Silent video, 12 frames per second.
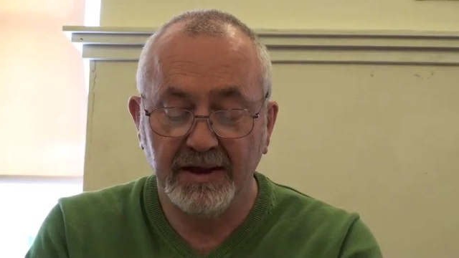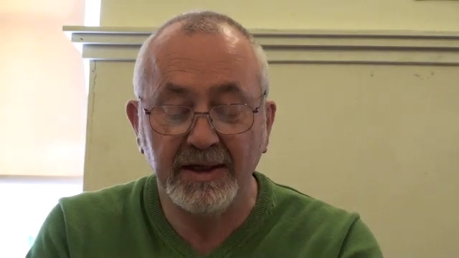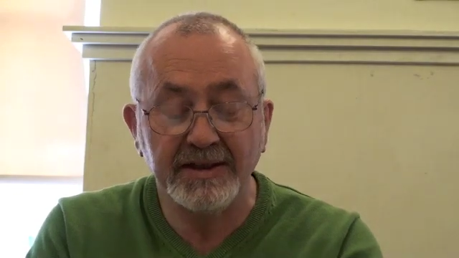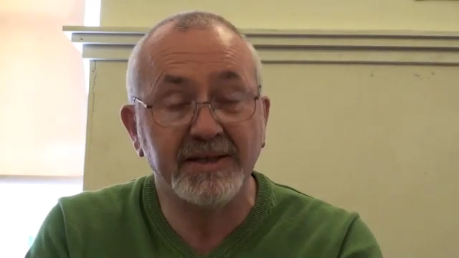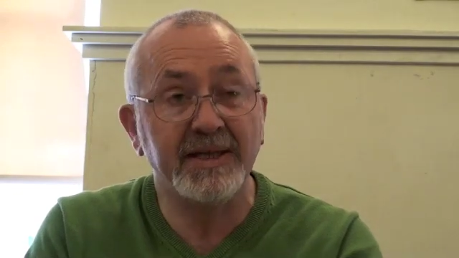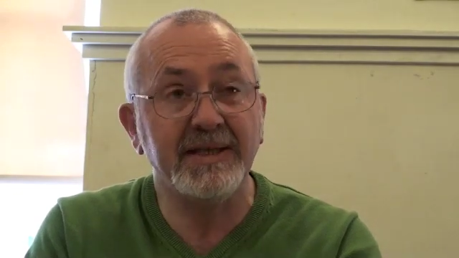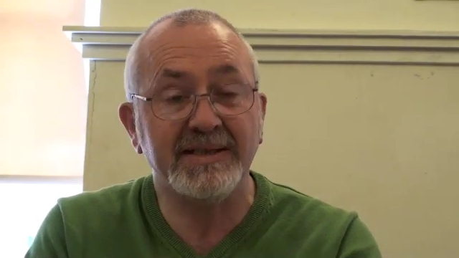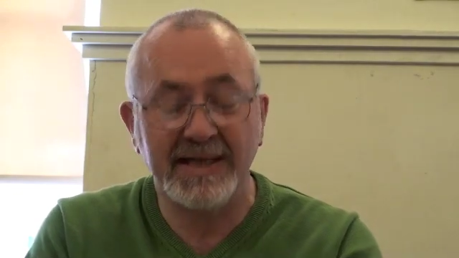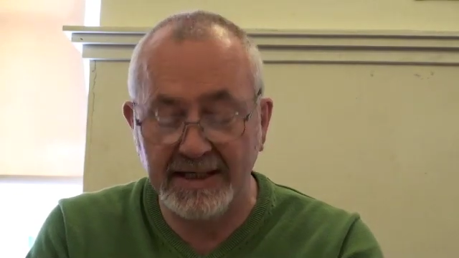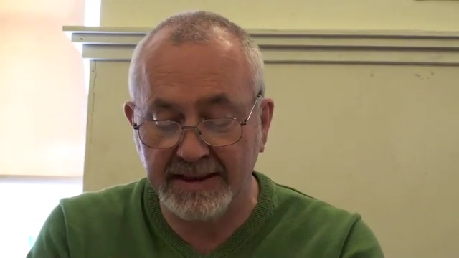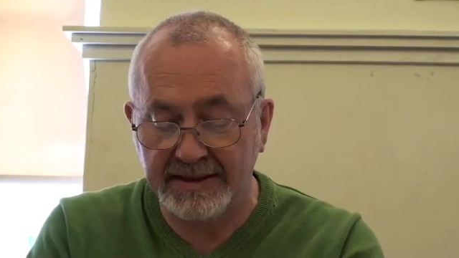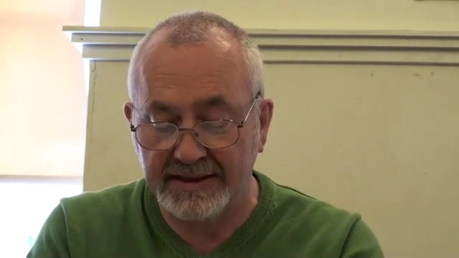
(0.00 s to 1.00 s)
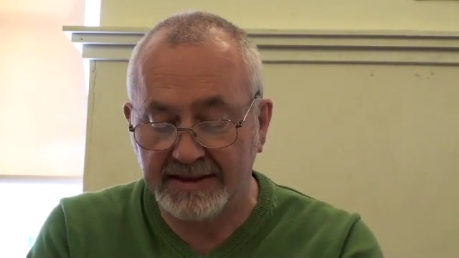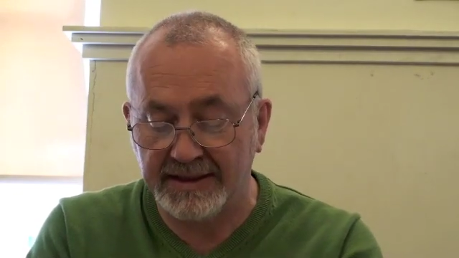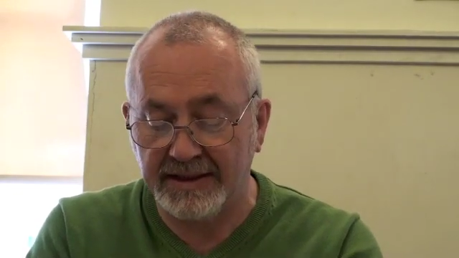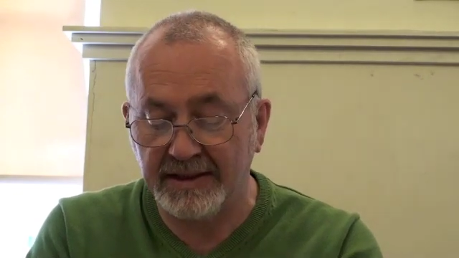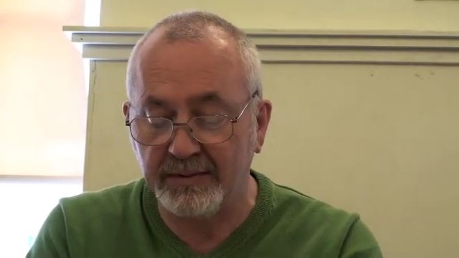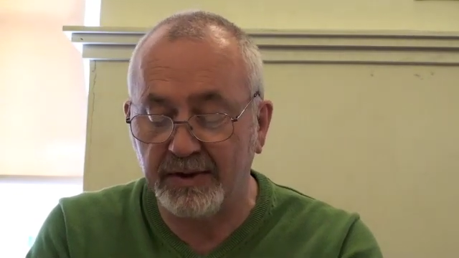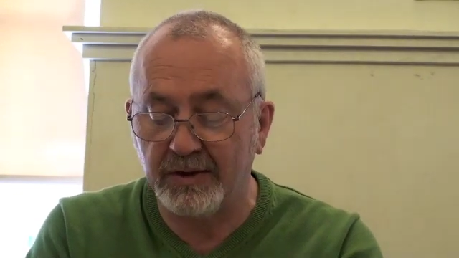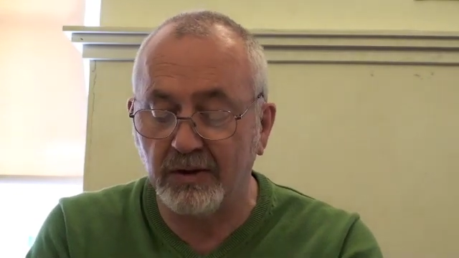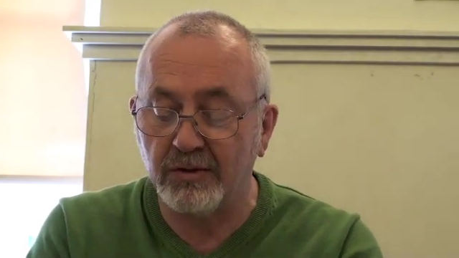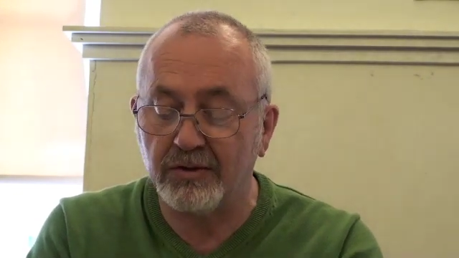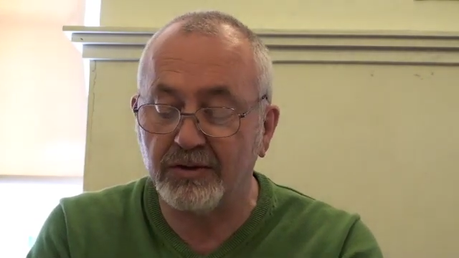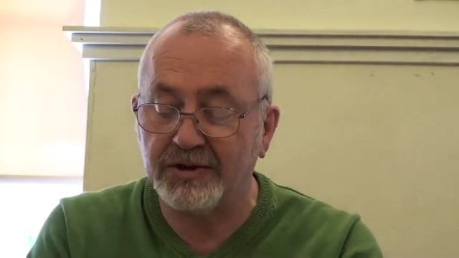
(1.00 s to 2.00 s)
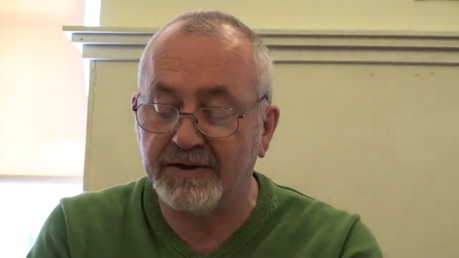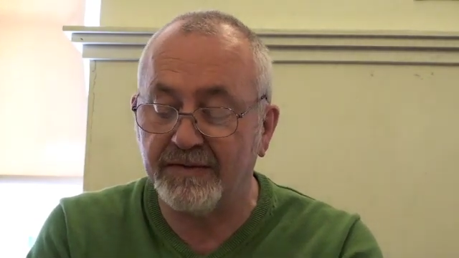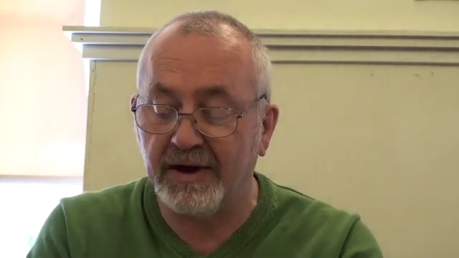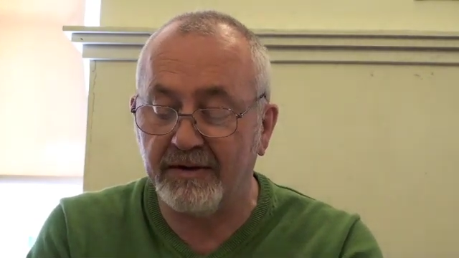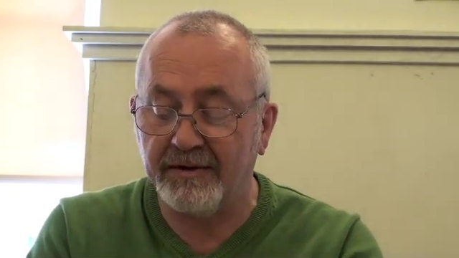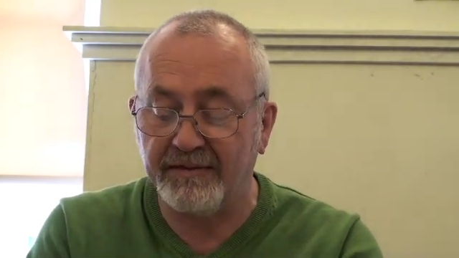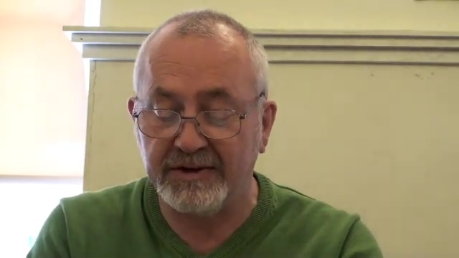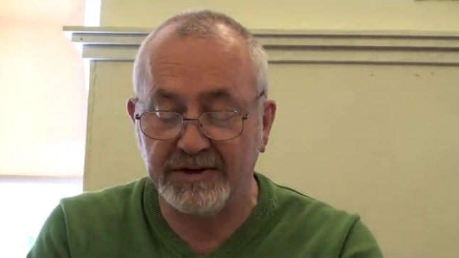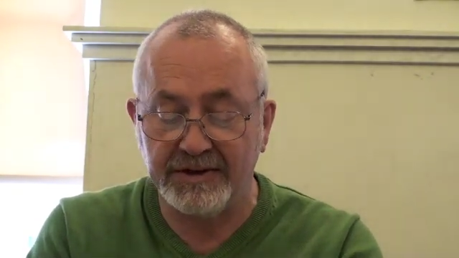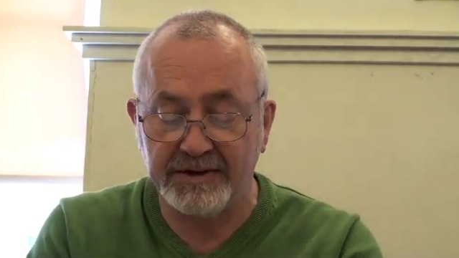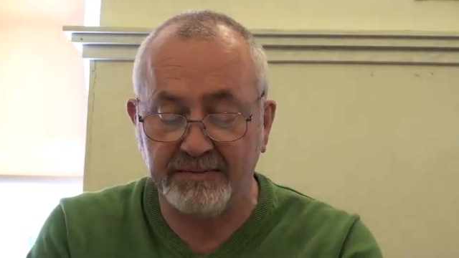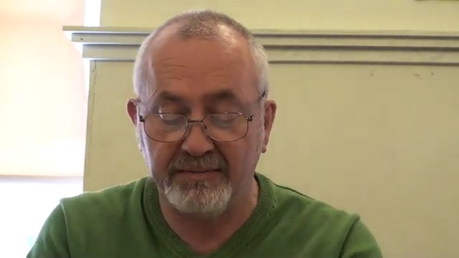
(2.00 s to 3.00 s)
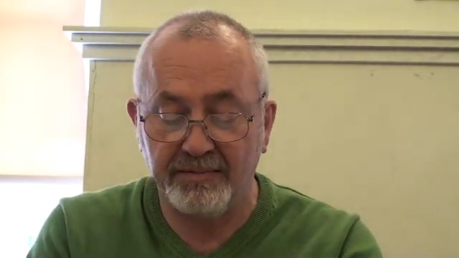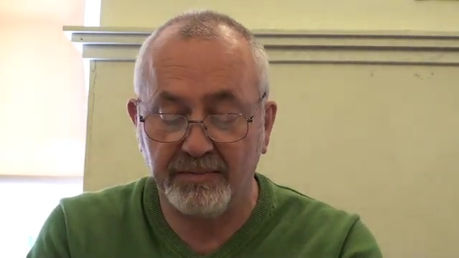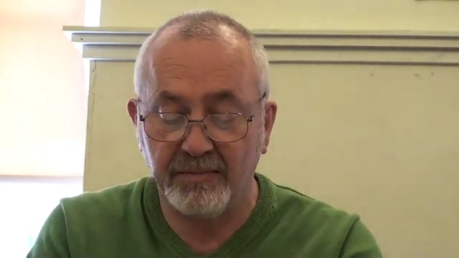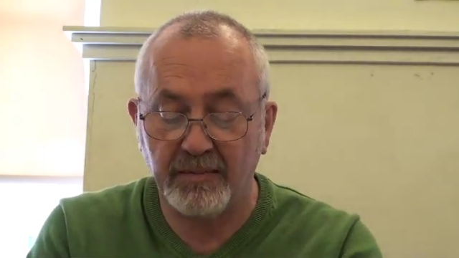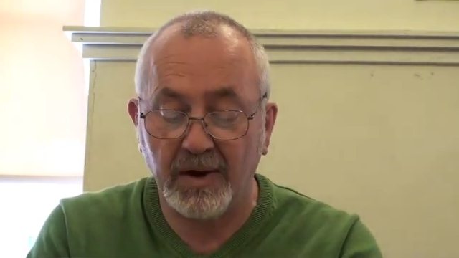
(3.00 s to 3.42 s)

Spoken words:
The distinct tendency that we call Khrushchevite revisionism,